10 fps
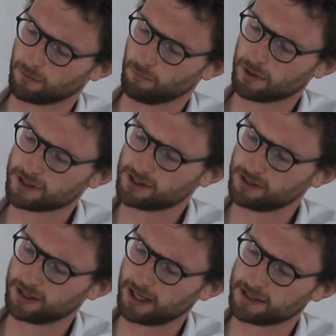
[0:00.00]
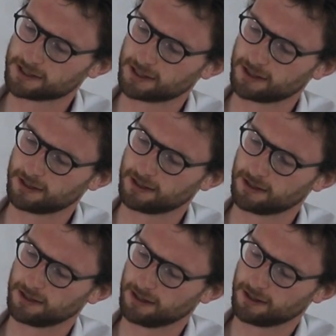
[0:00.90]
once you get
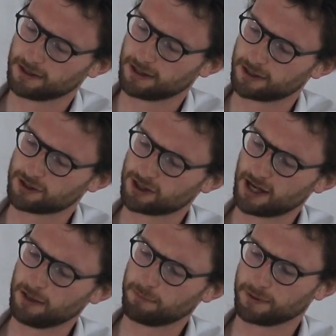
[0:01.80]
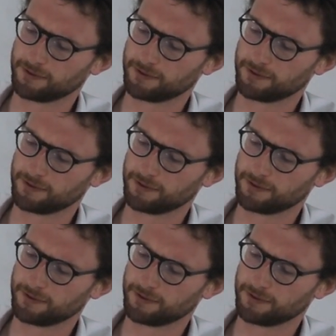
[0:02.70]
that shape,